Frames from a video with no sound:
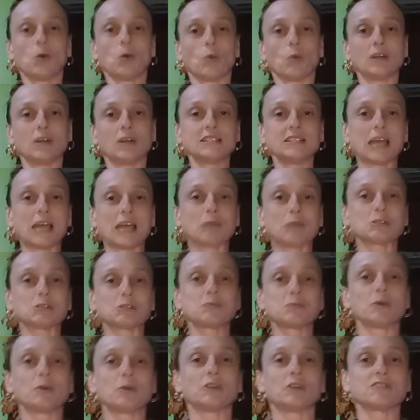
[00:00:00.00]
1
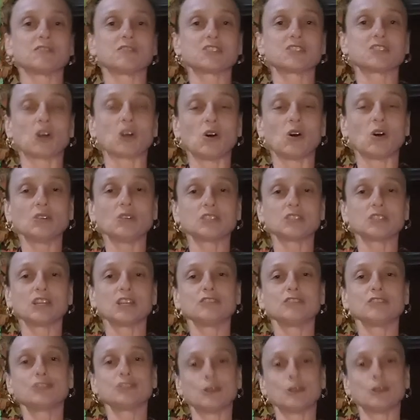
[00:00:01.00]
tablespoon of salt,
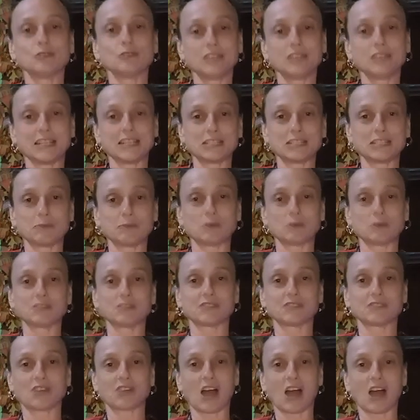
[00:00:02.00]
2
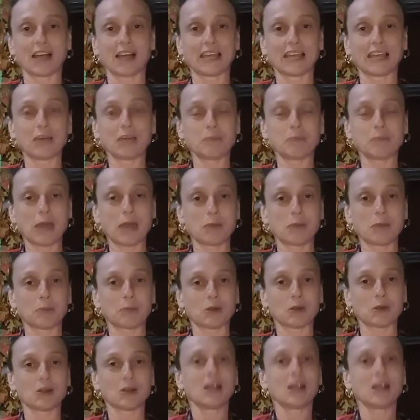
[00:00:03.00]
teaspoons of cayenne
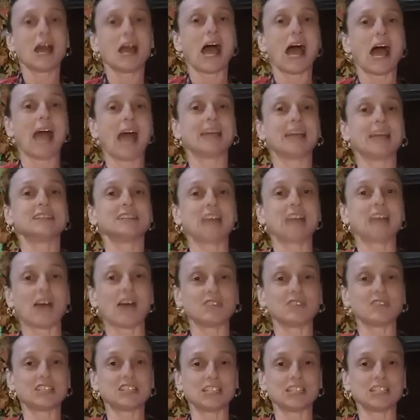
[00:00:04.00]
pepper, and
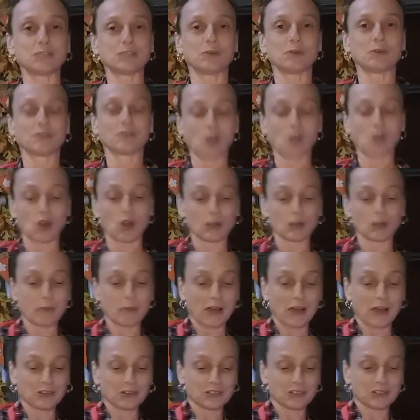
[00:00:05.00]
half a teaspoon of garlic
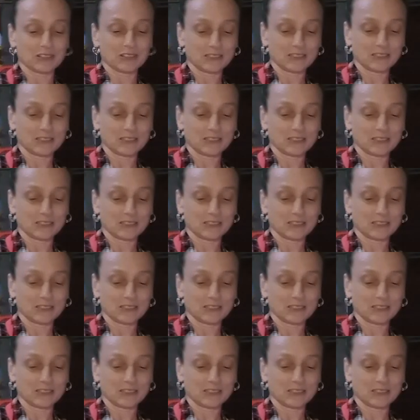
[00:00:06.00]
powder.